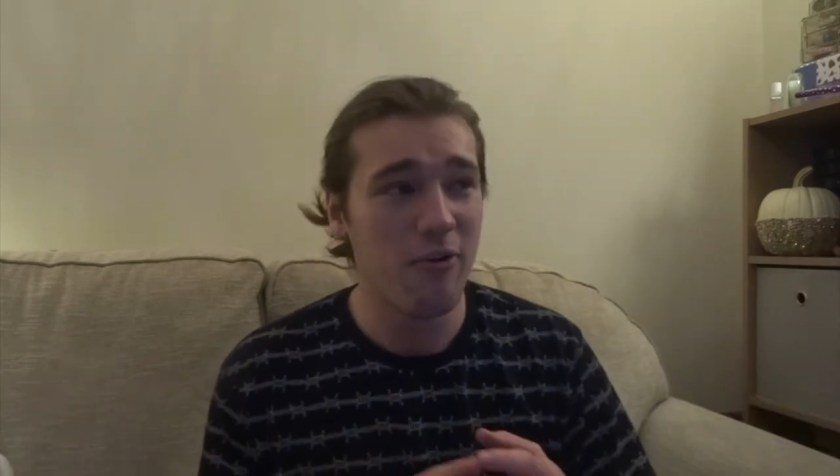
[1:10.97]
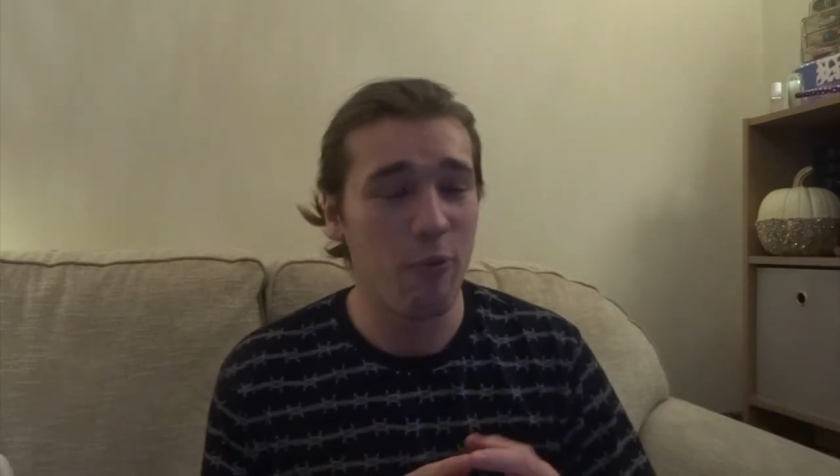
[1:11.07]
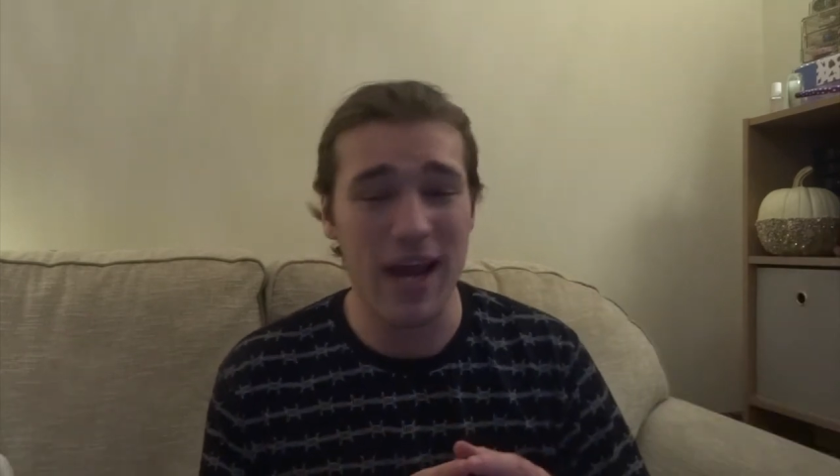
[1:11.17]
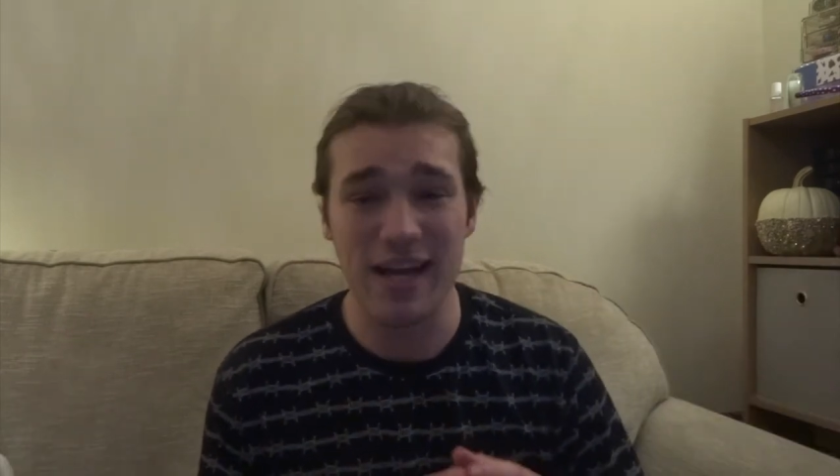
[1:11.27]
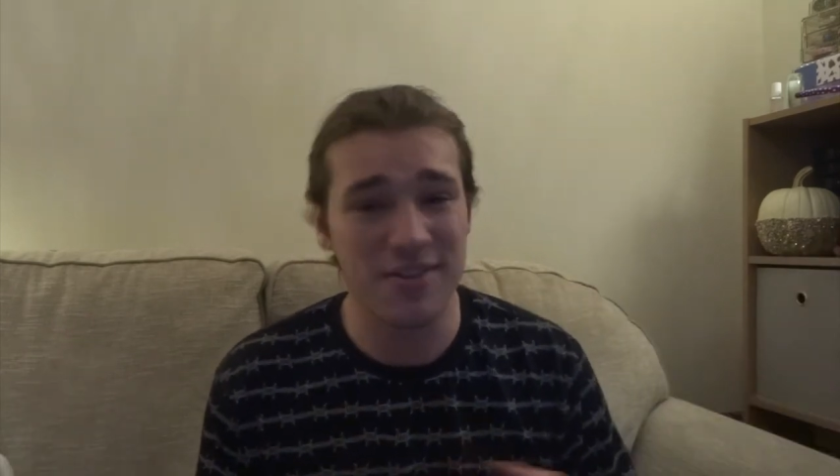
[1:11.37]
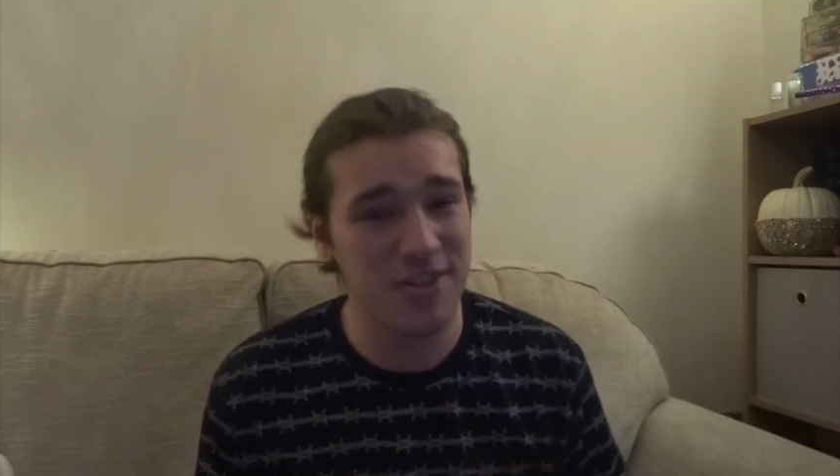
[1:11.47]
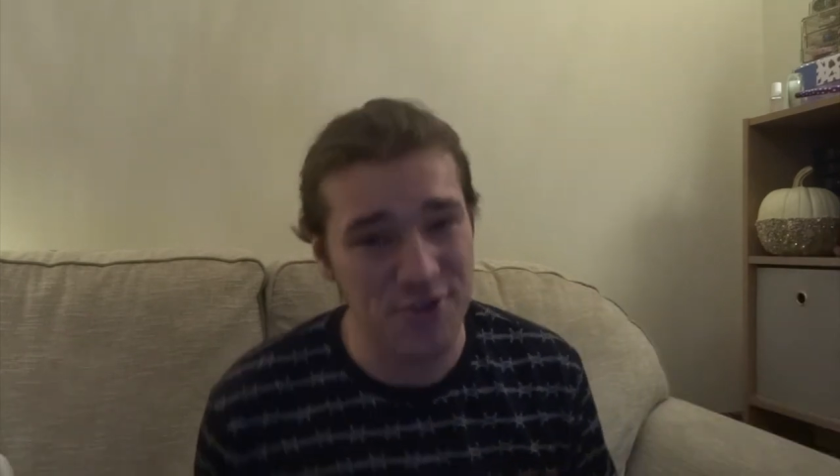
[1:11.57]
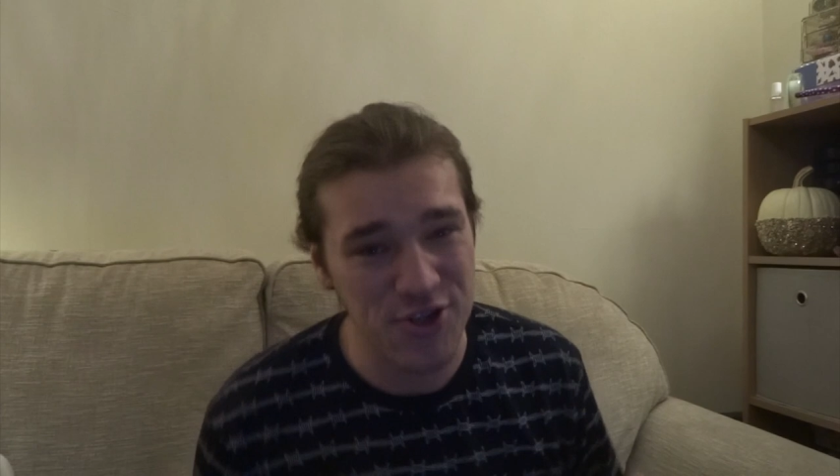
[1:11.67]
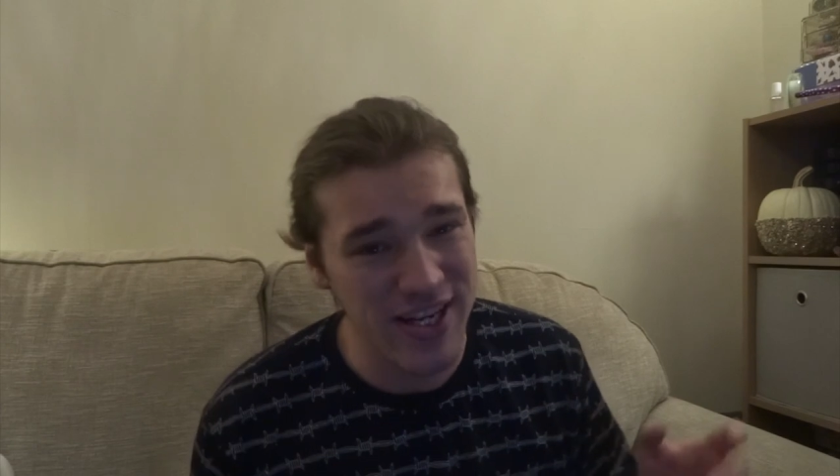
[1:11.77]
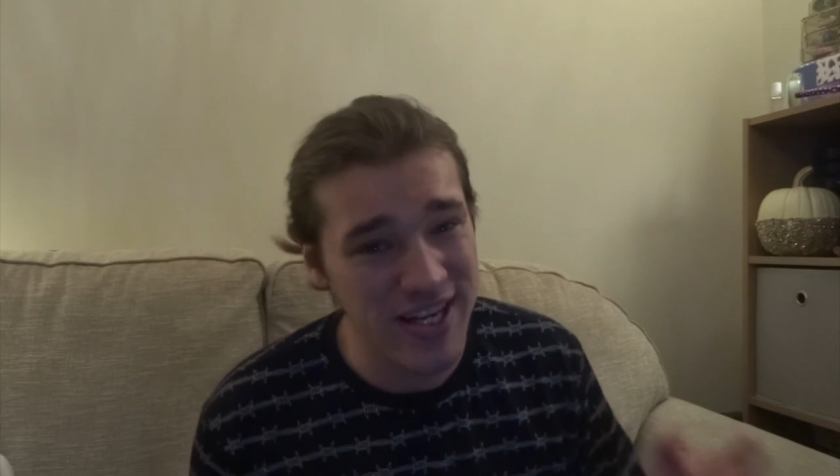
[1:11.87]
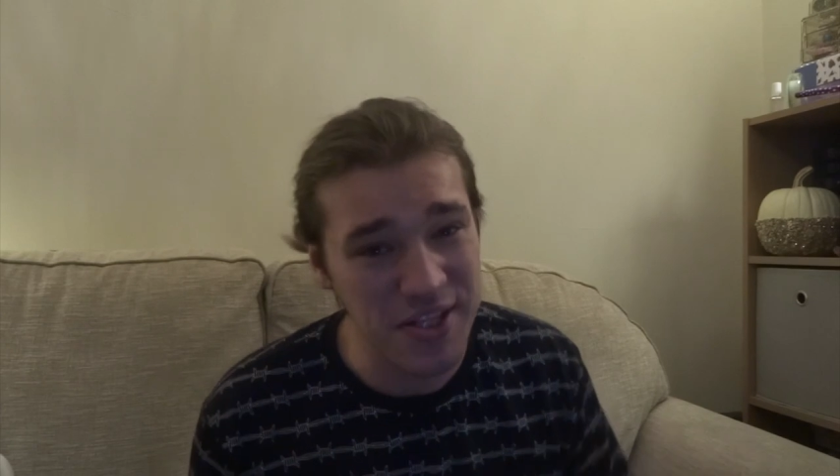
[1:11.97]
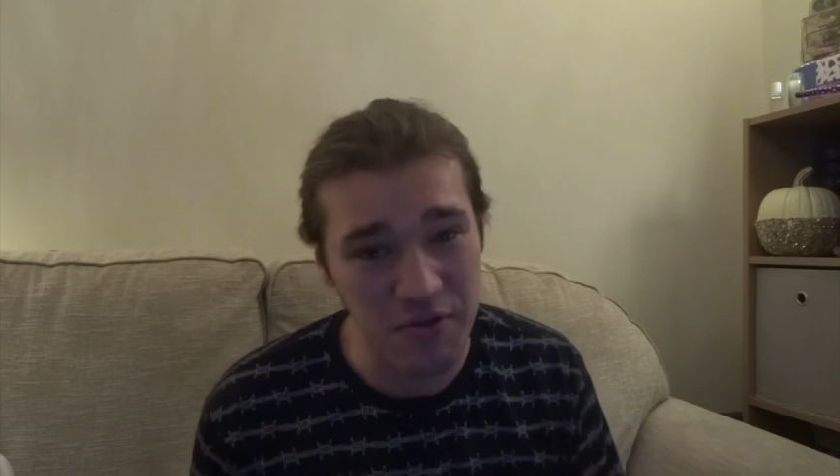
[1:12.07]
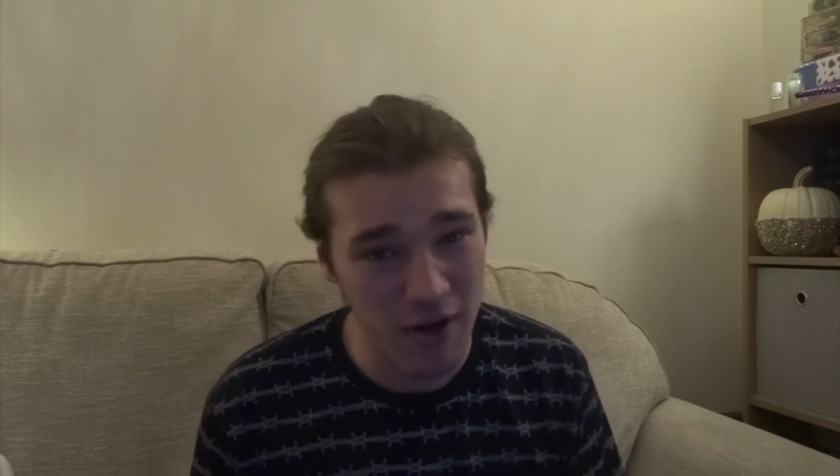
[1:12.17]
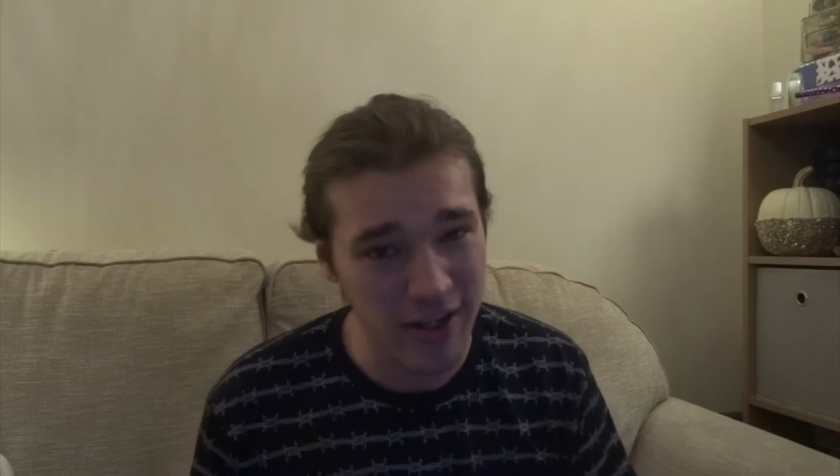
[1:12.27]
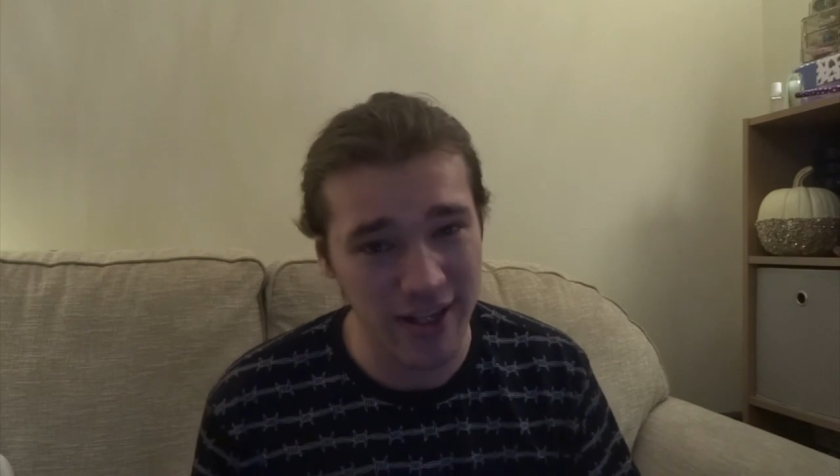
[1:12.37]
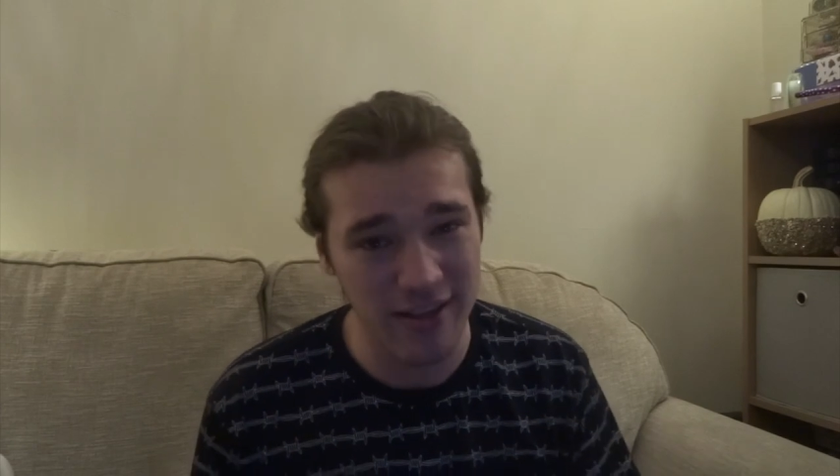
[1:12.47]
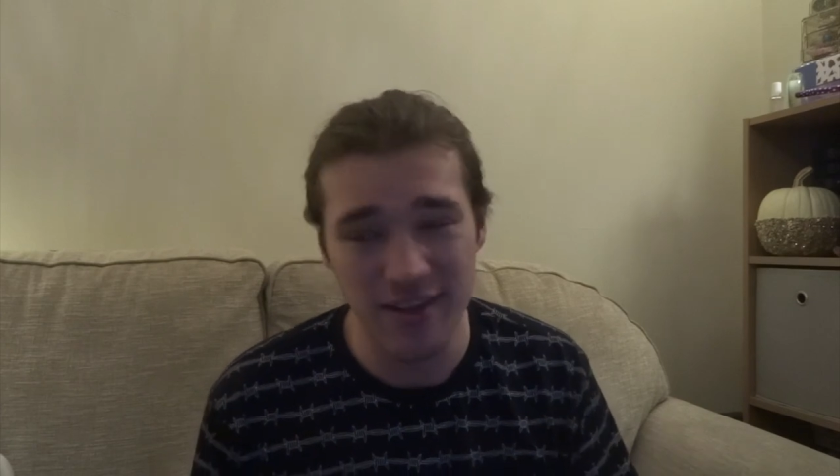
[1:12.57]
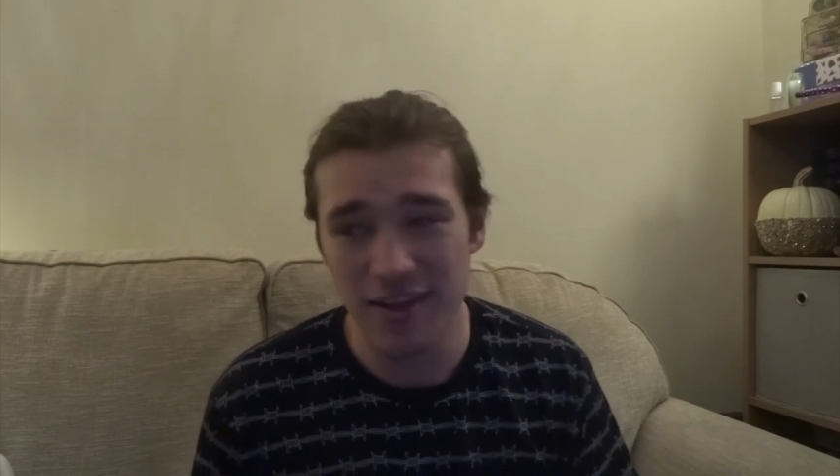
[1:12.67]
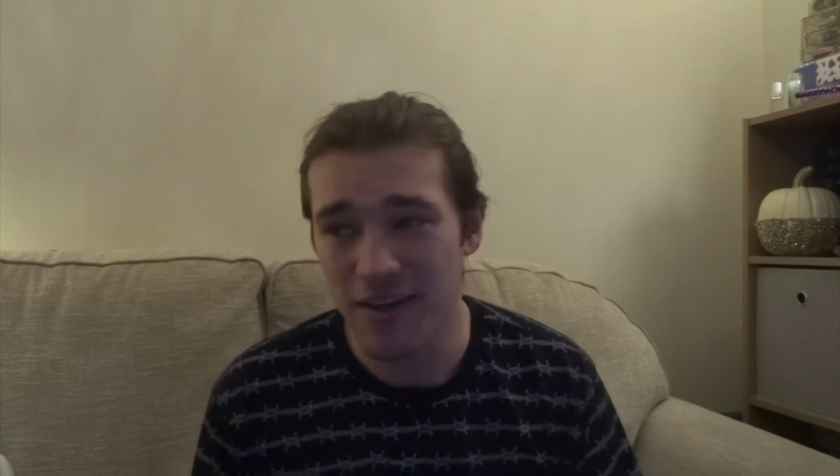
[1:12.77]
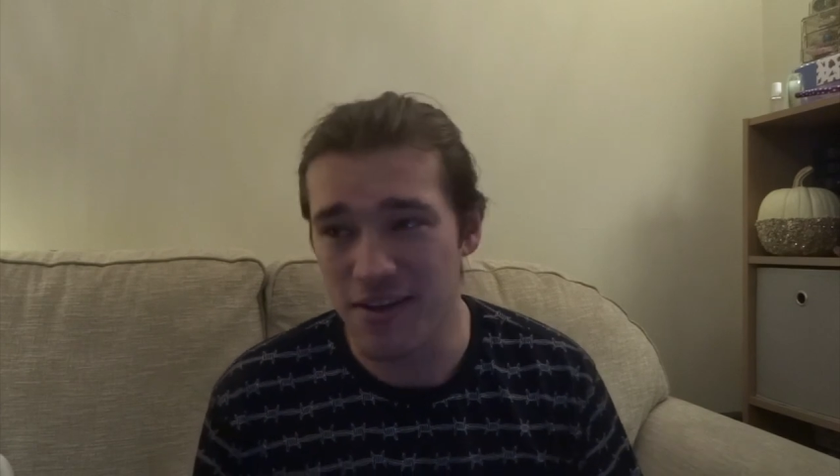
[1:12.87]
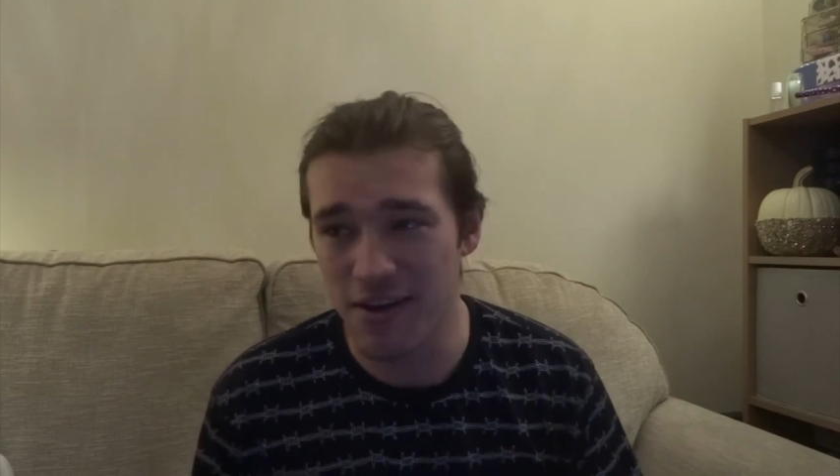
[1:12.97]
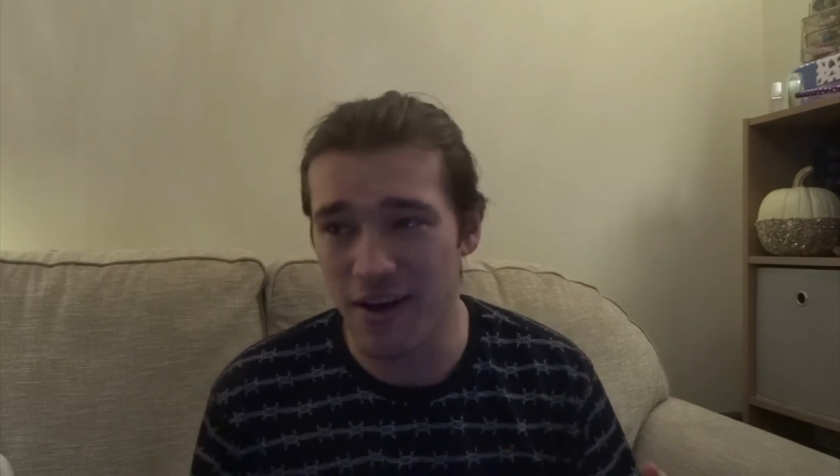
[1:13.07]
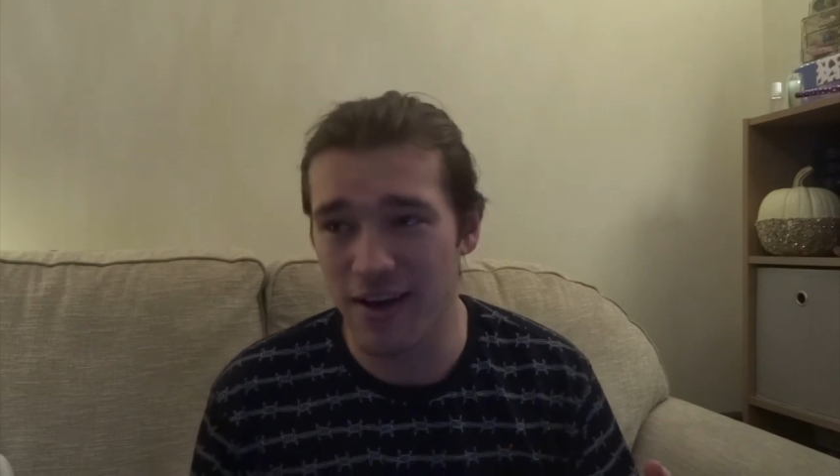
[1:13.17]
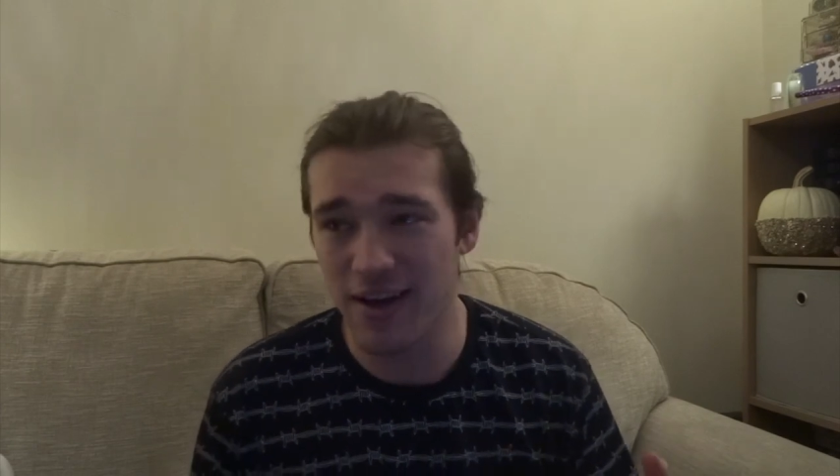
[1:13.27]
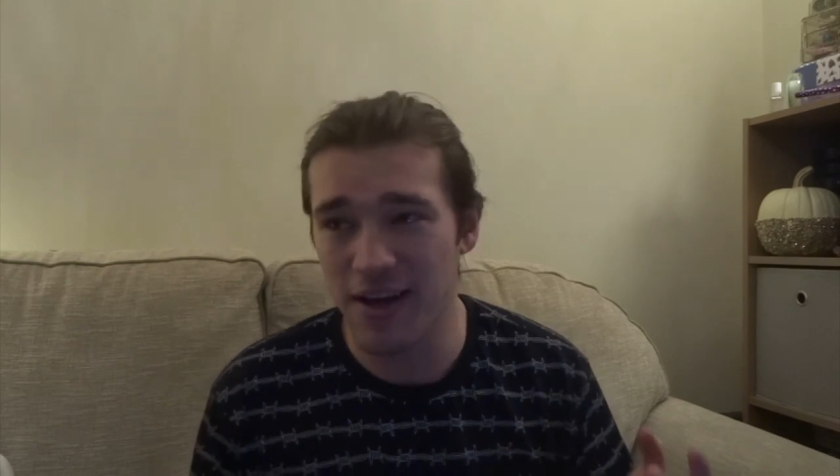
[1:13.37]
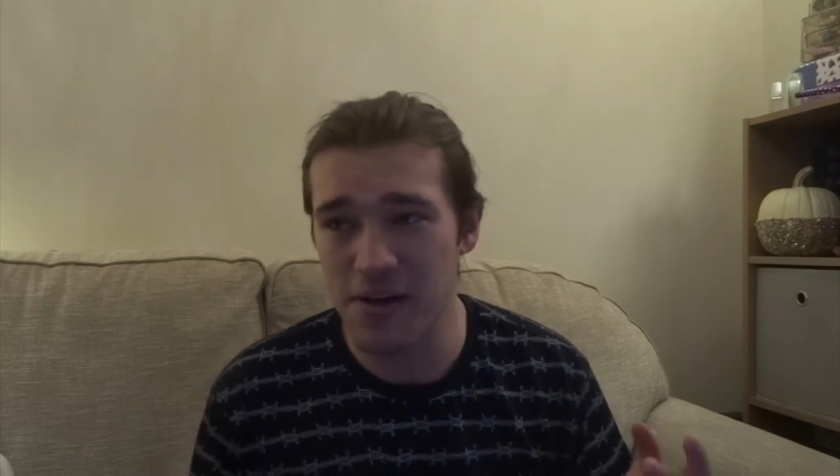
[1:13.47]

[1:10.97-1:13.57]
we had such an easy run in that